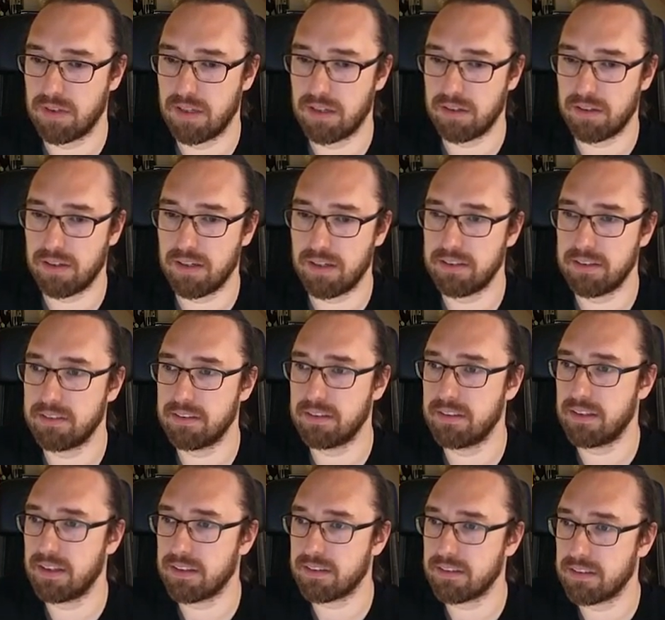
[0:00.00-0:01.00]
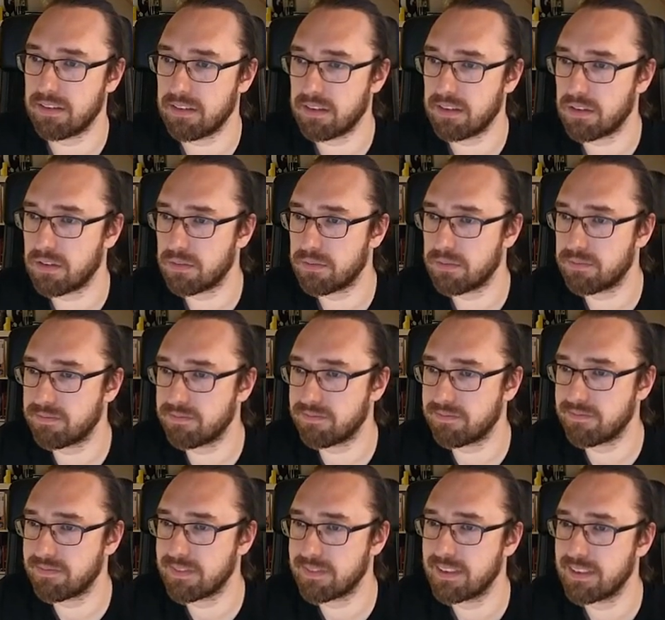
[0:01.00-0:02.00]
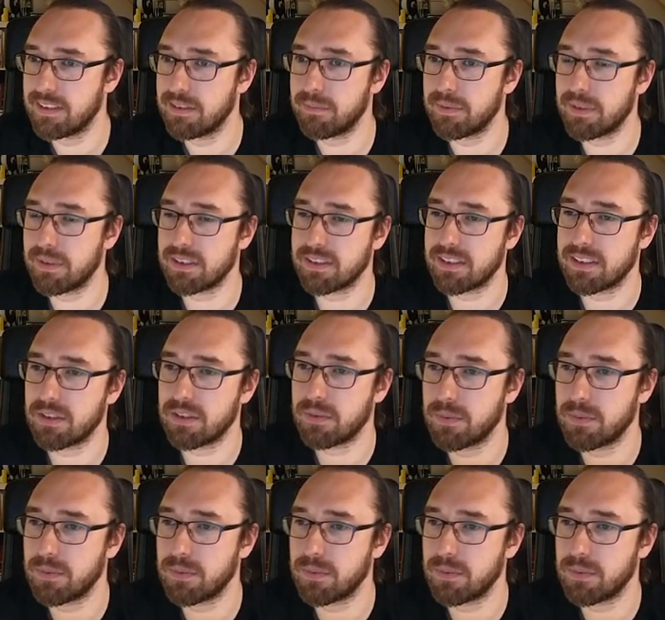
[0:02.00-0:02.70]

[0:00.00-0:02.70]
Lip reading: Okay, it's indexing now. Because I